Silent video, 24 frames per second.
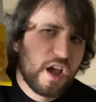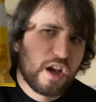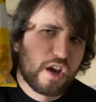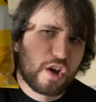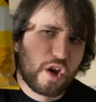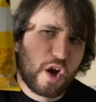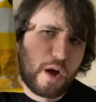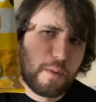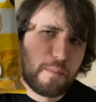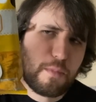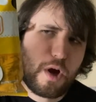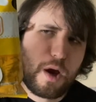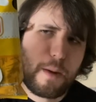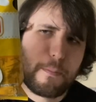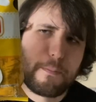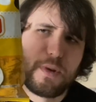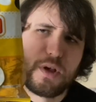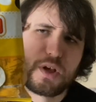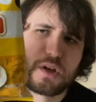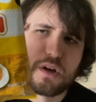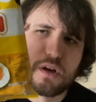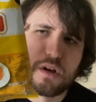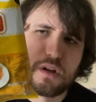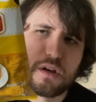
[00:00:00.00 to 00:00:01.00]
Now, I'm not
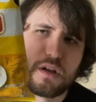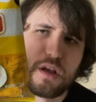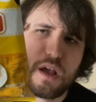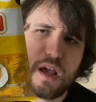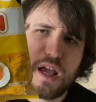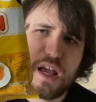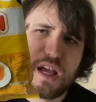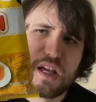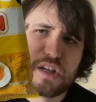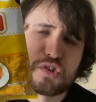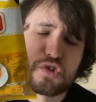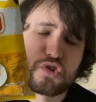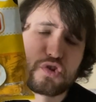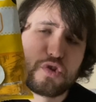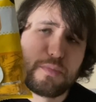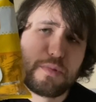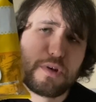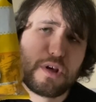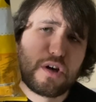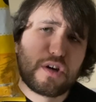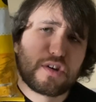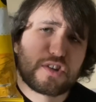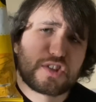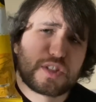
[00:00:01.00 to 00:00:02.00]
big on eggs. To
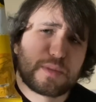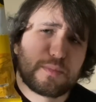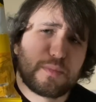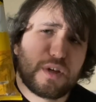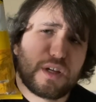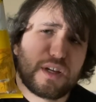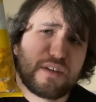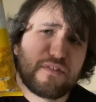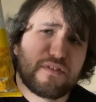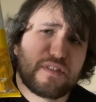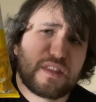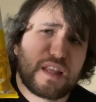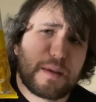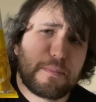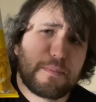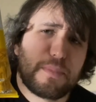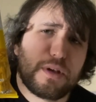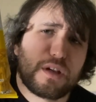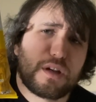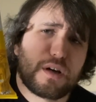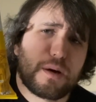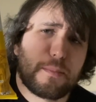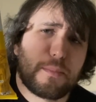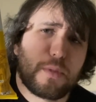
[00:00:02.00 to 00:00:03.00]
be honest, I'm not even that
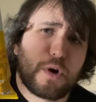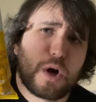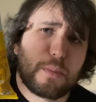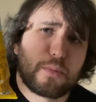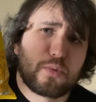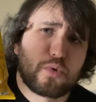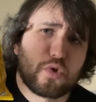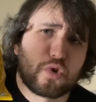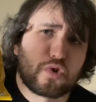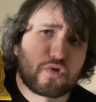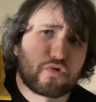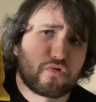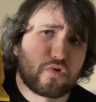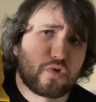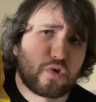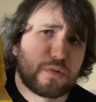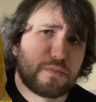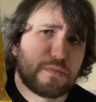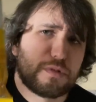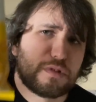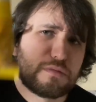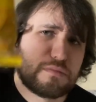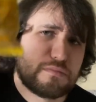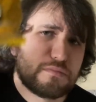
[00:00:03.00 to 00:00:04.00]
big on popcorn really,
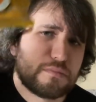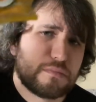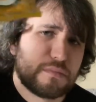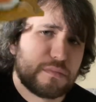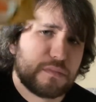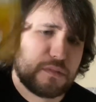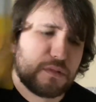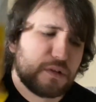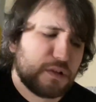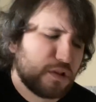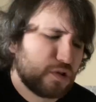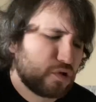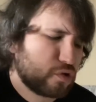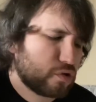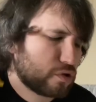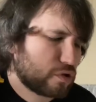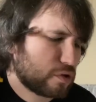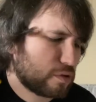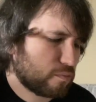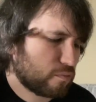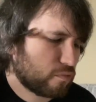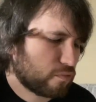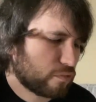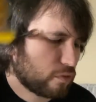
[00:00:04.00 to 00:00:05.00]
but this is
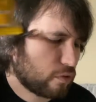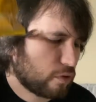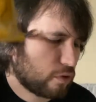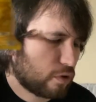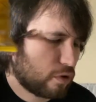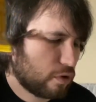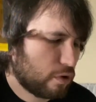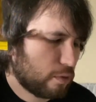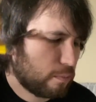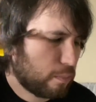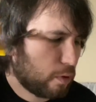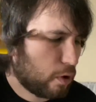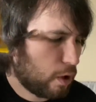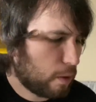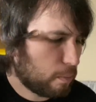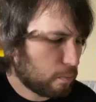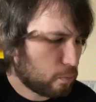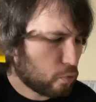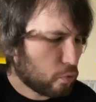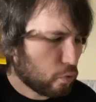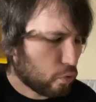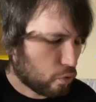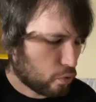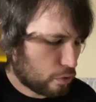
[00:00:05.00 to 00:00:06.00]
some really good
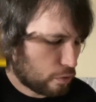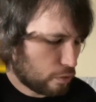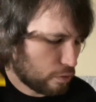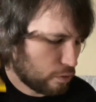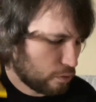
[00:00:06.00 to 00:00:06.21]
popcorn.